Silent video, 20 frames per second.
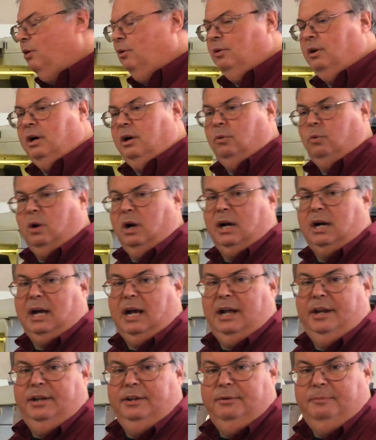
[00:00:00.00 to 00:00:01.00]
work
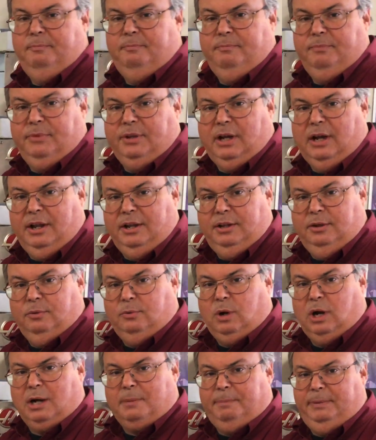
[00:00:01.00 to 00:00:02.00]
on the
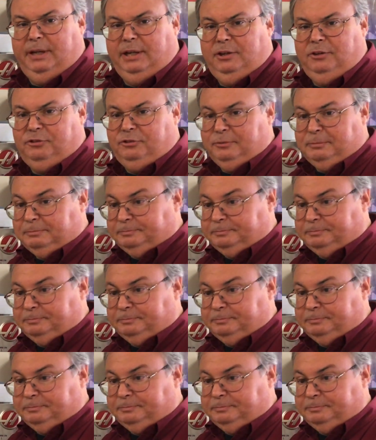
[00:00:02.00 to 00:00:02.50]
workpiece